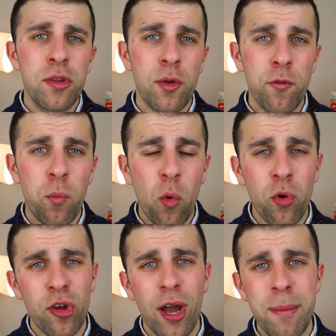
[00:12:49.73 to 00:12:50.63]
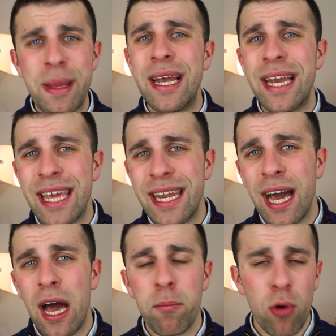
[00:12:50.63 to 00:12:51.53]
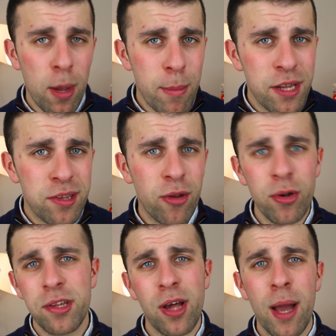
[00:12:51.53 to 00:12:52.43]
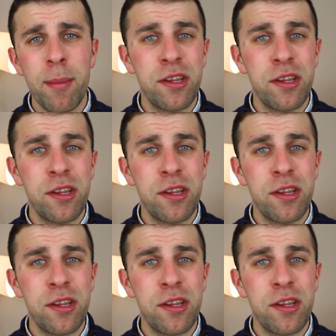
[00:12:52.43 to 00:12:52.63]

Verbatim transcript: sort of wartime leader, prime minister at the time.